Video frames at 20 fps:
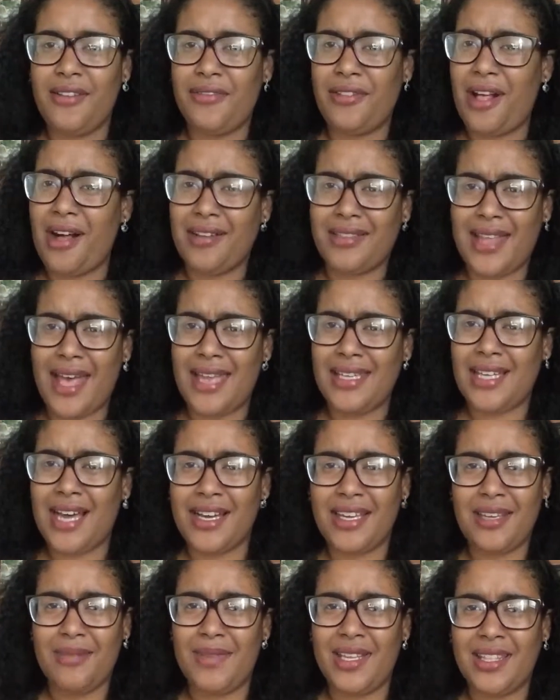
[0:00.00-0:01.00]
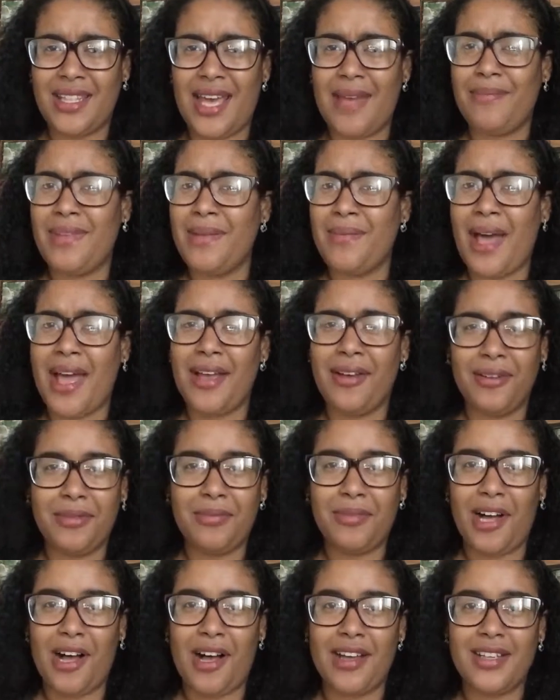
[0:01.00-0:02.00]
vlog that, document that, be my
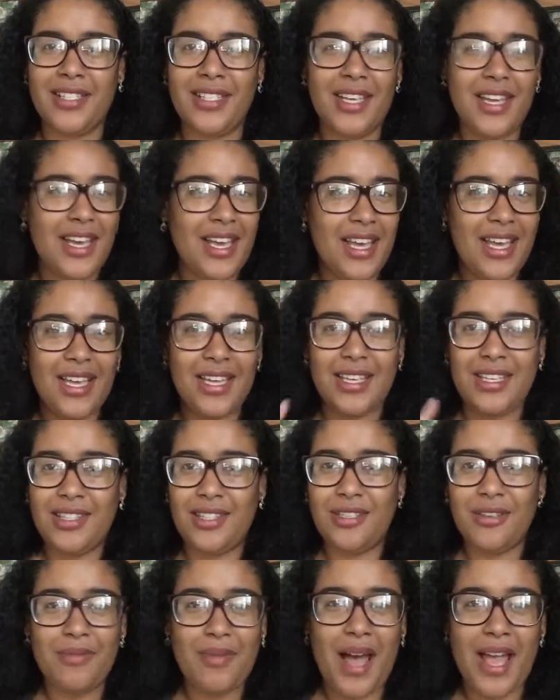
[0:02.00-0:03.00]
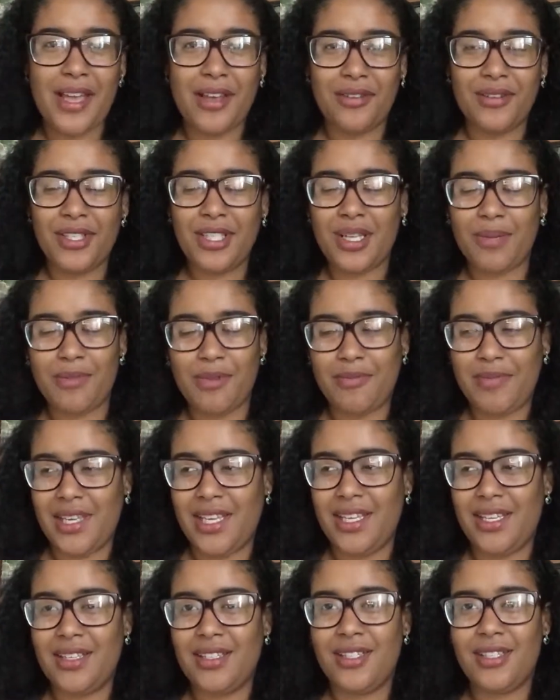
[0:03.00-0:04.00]
own boss, do my own summer
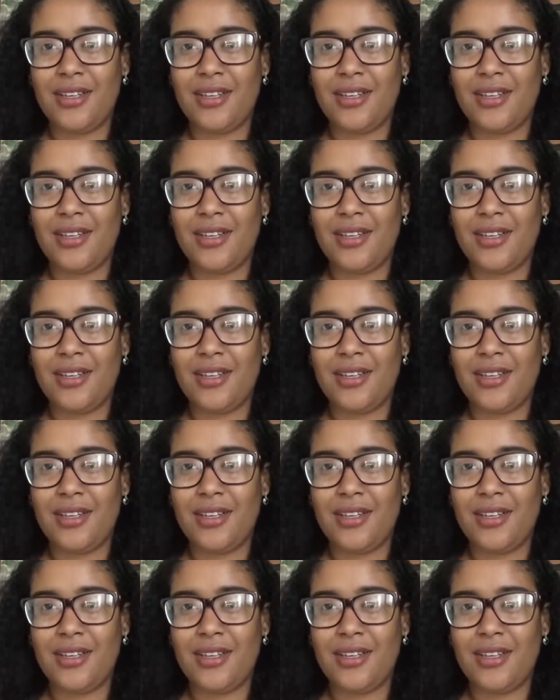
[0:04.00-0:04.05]
beat.